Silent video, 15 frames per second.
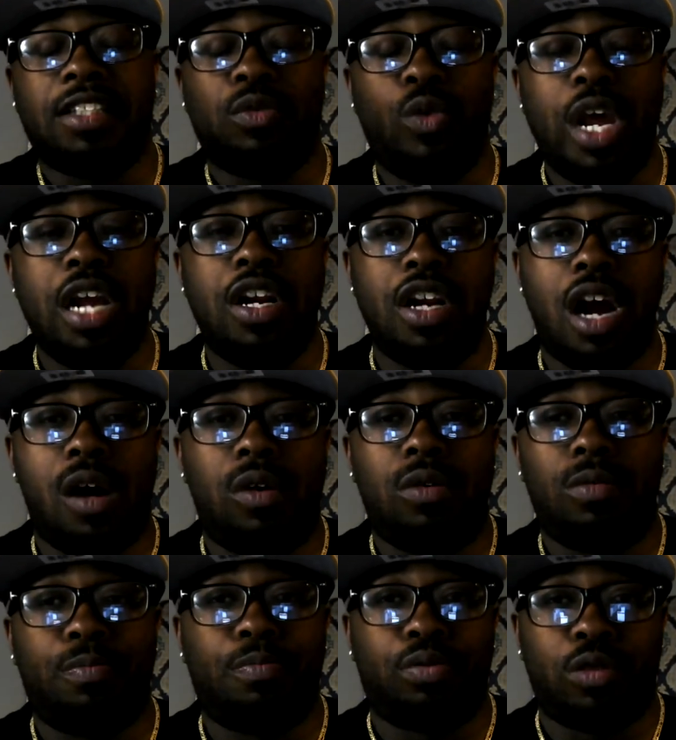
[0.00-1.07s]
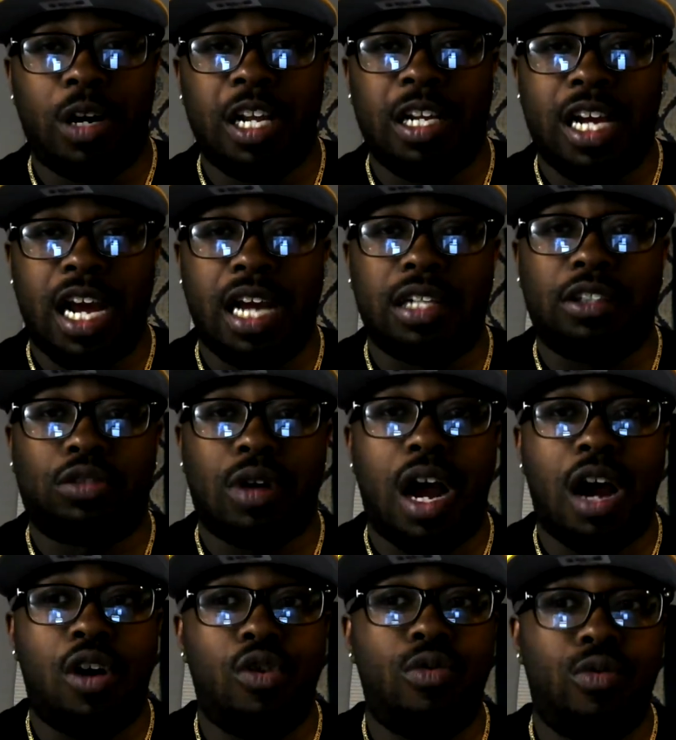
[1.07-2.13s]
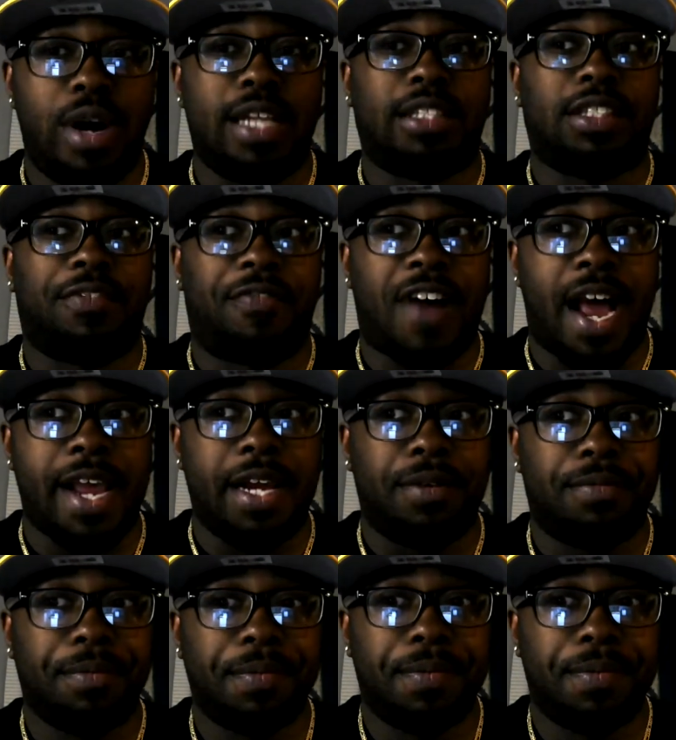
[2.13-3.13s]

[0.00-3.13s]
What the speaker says: we know pretty cut and dry who wins a fight.